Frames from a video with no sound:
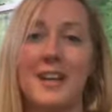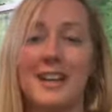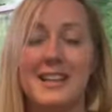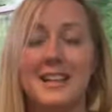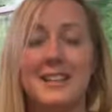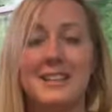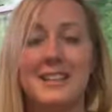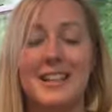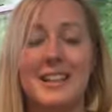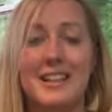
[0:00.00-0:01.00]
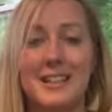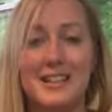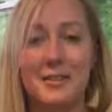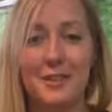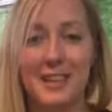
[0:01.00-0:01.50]
and see the
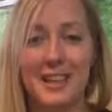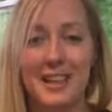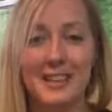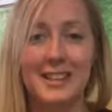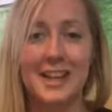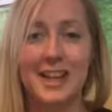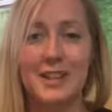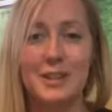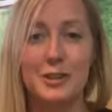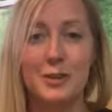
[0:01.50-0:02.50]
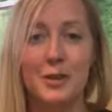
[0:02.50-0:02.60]
different things that I do